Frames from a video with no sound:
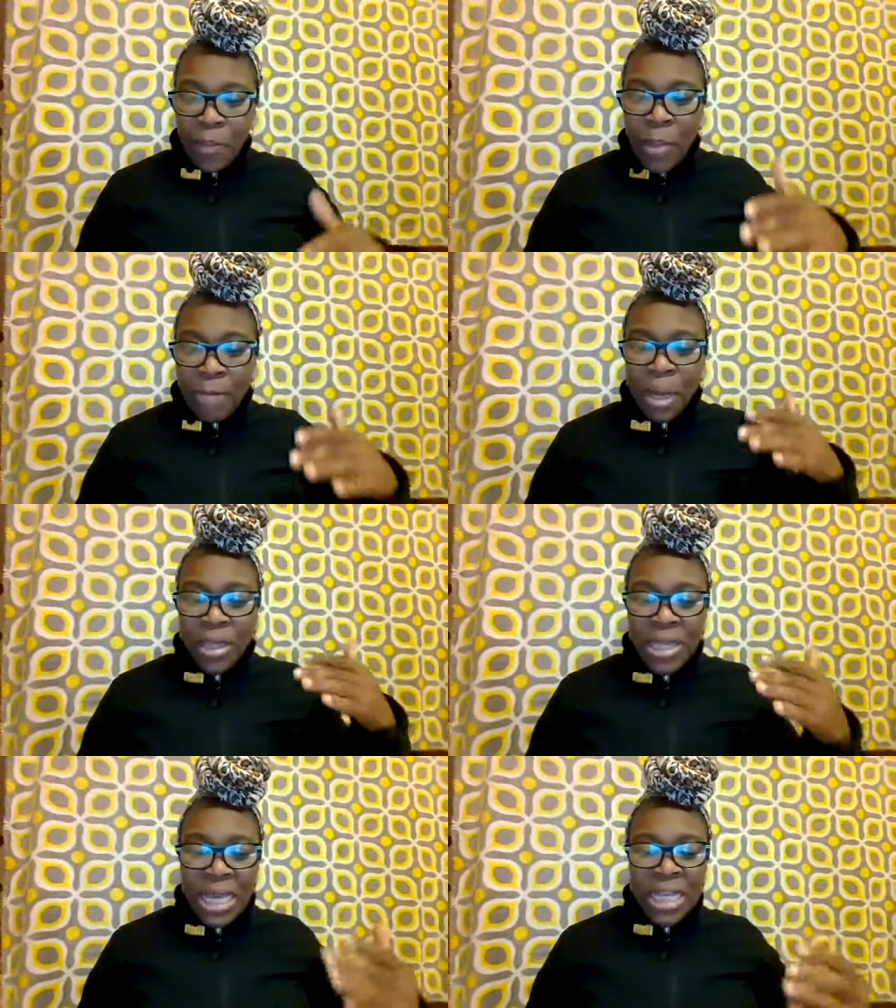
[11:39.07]
but
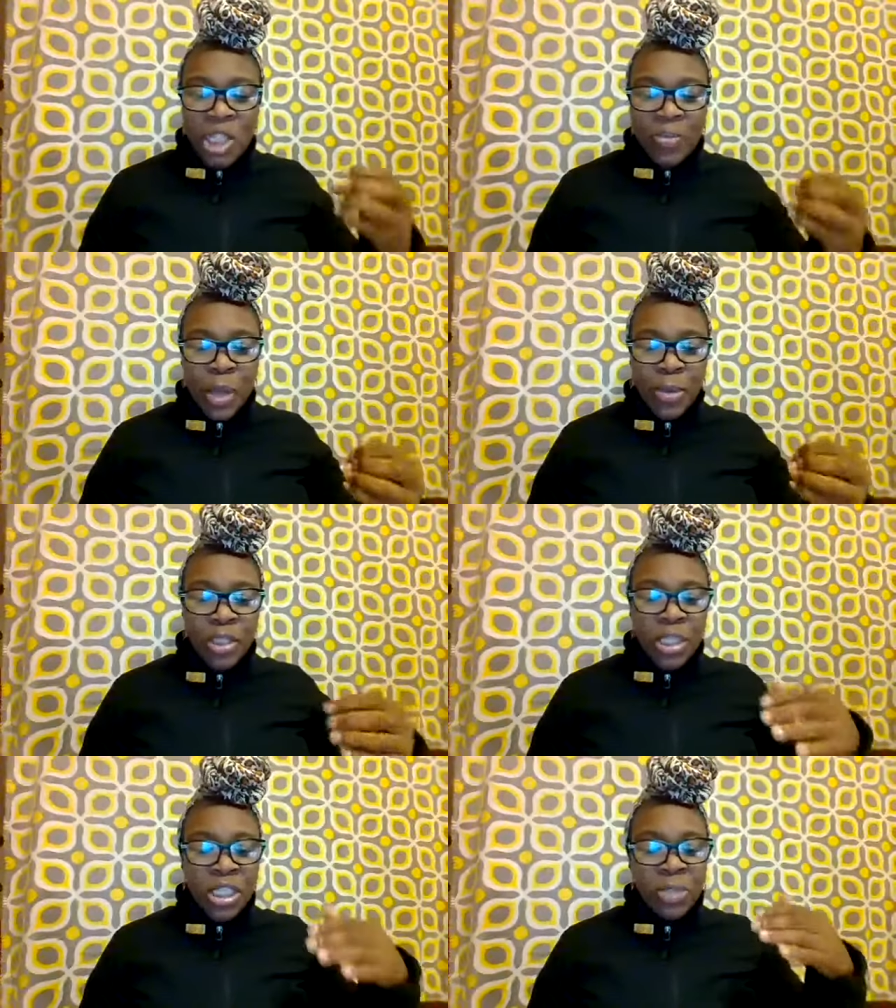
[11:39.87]
these spirits
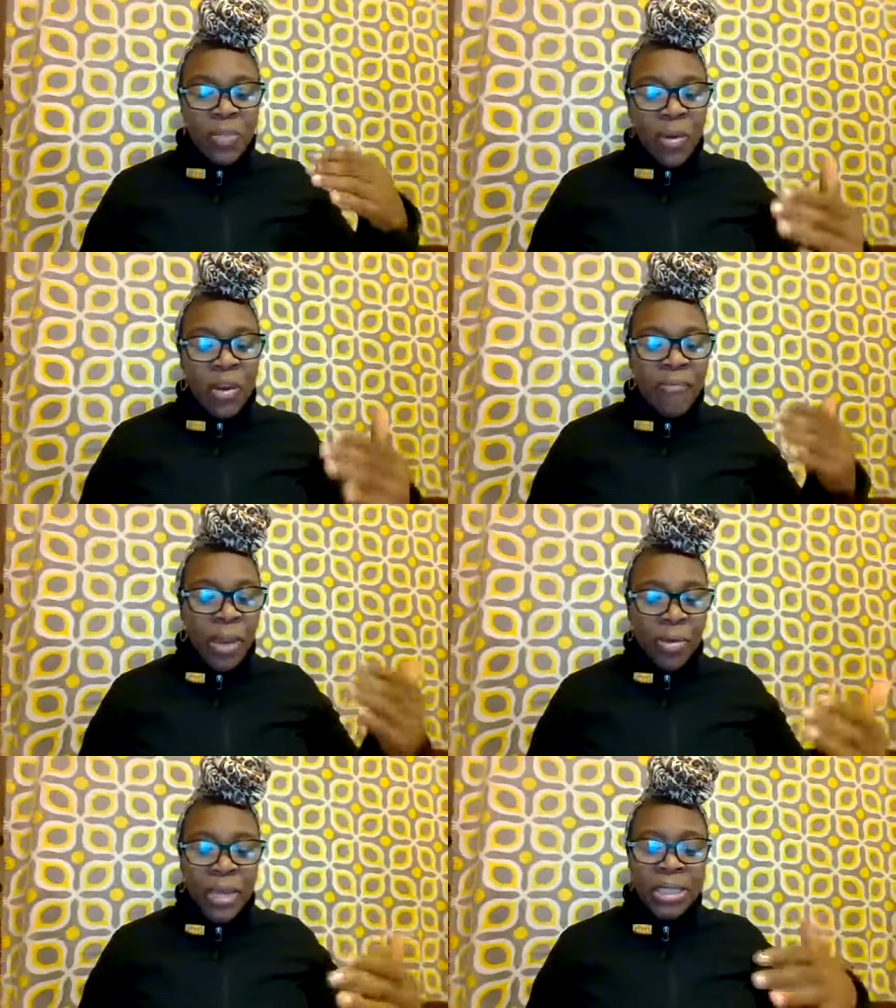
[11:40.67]
the spirit of
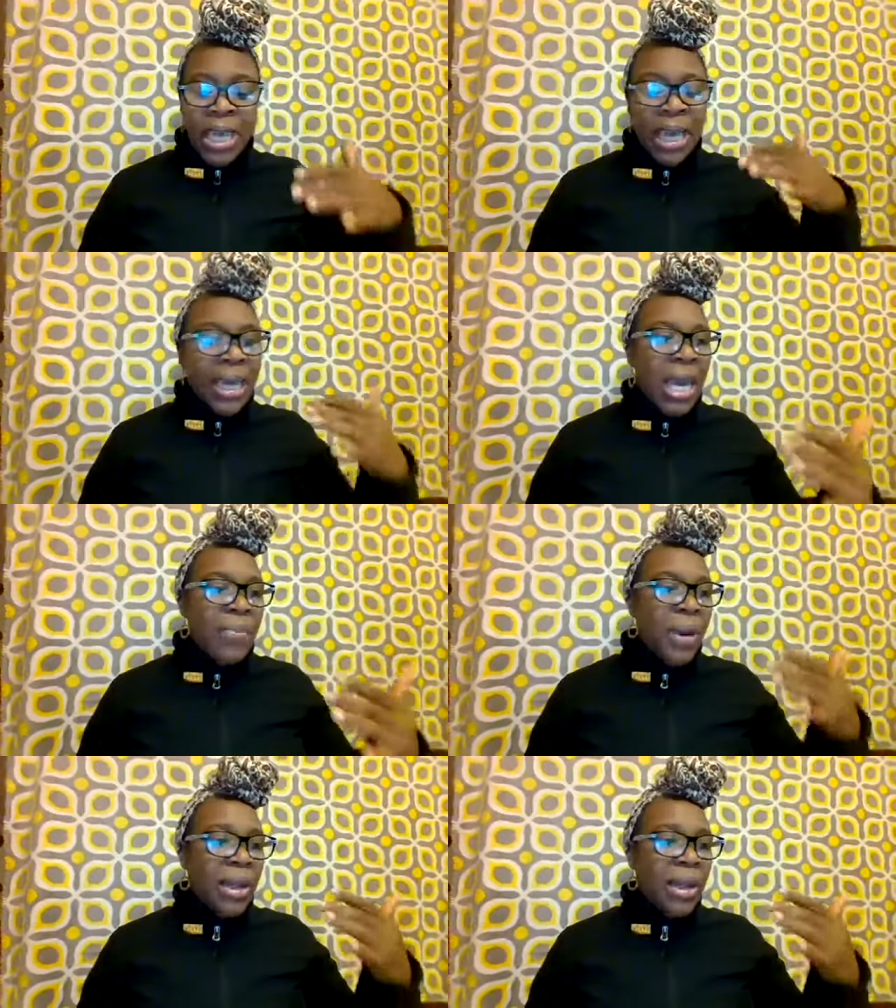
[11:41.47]
bitterness it keep